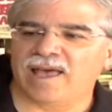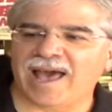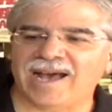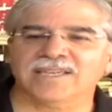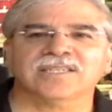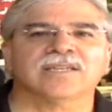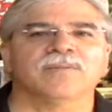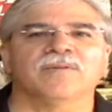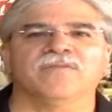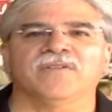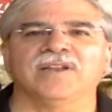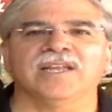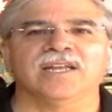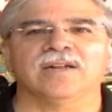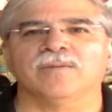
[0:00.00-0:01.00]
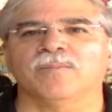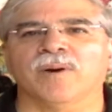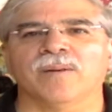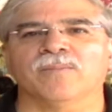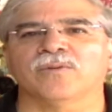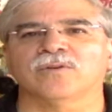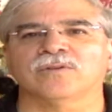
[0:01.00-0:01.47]
asked him if he needed
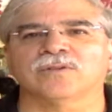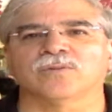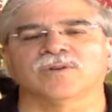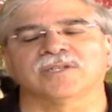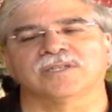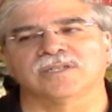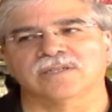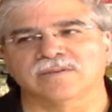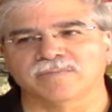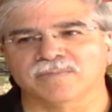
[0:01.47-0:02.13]
bumpers, which